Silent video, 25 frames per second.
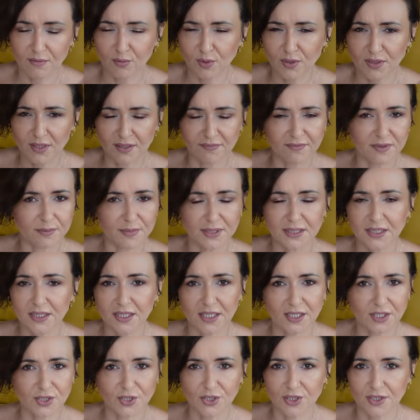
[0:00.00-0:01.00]
whatever
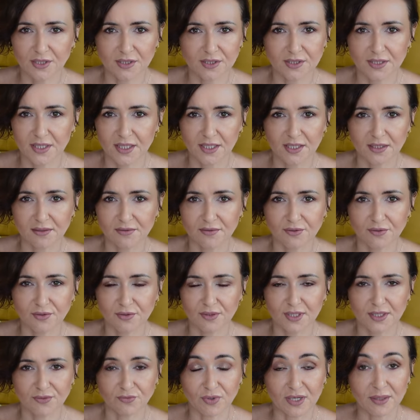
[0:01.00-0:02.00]
medication that you
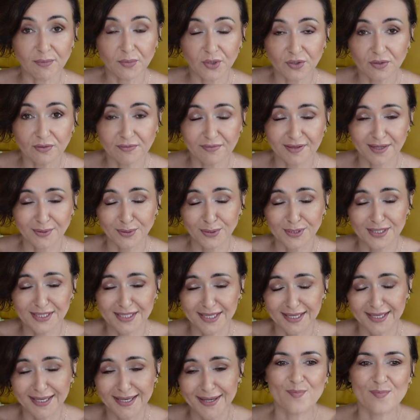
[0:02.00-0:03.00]
can dream of, I would
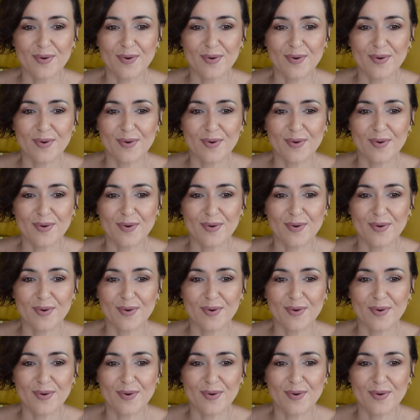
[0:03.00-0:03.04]
say.